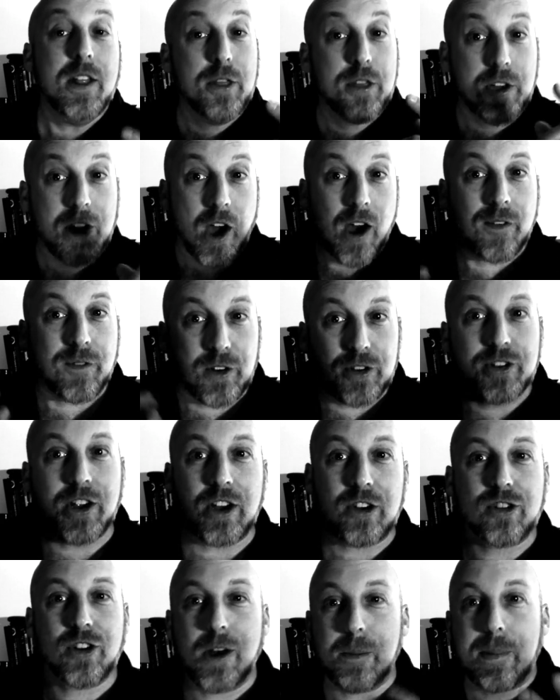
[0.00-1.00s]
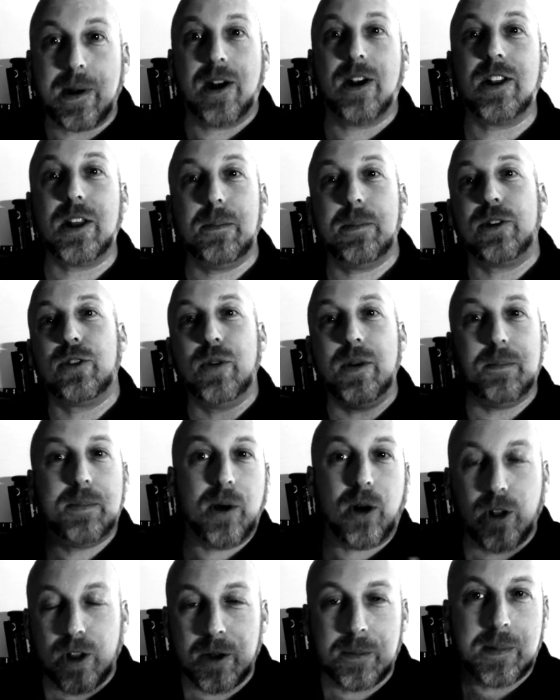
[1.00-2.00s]
The conversation apparently between
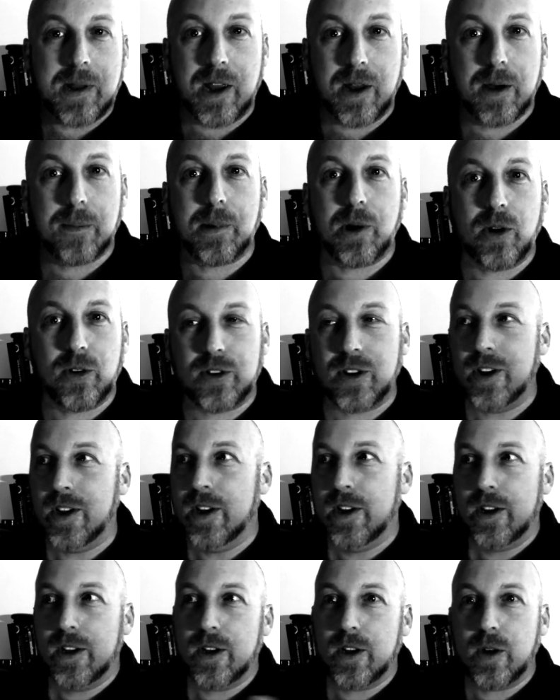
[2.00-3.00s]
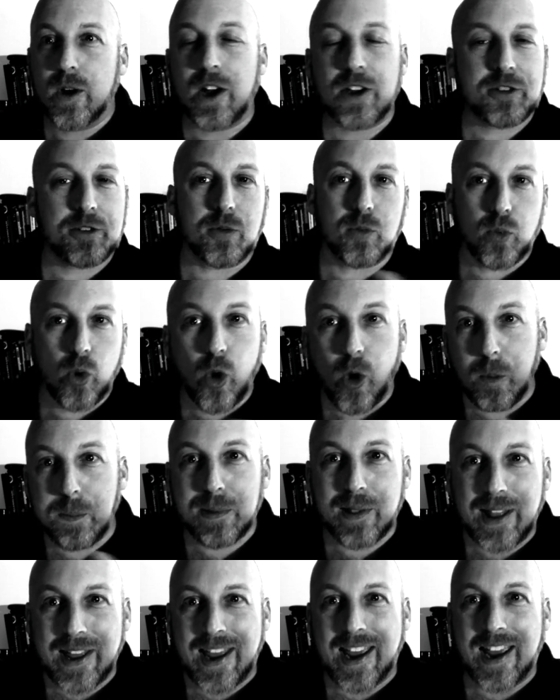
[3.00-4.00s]
Paul and me about us
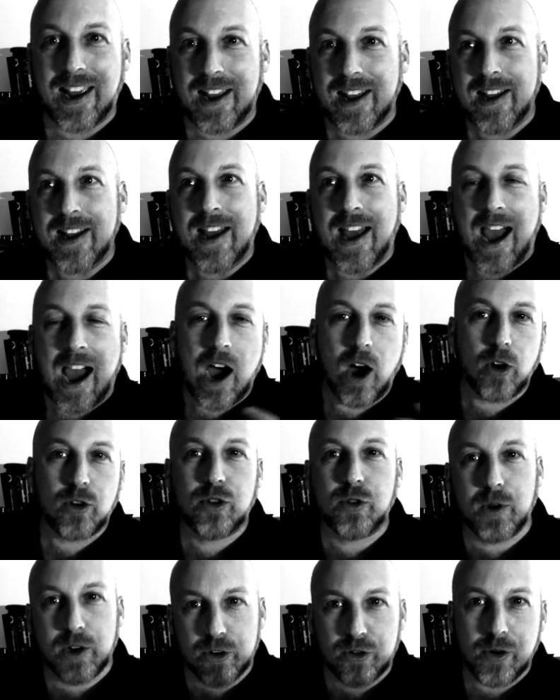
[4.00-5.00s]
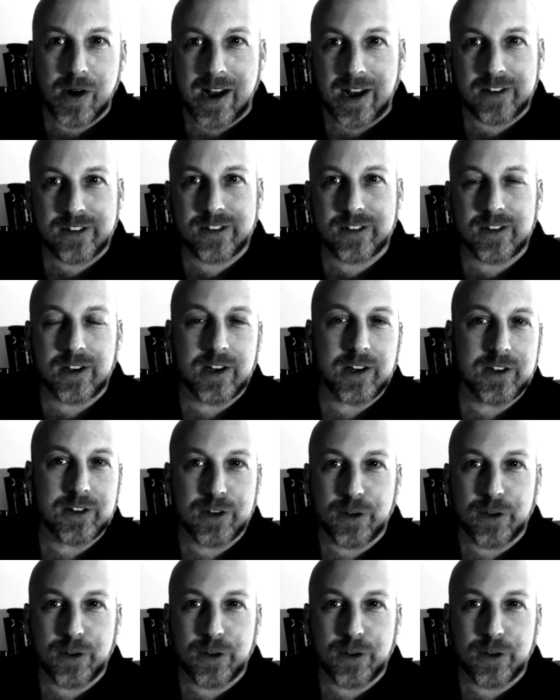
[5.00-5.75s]
role-playing how to address a